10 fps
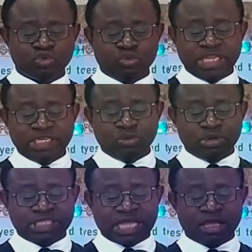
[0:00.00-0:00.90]
But when
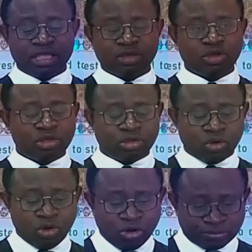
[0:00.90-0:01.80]
the water
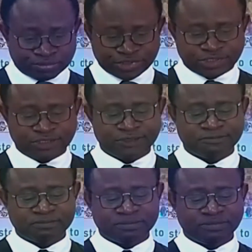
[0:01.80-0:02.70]
comes,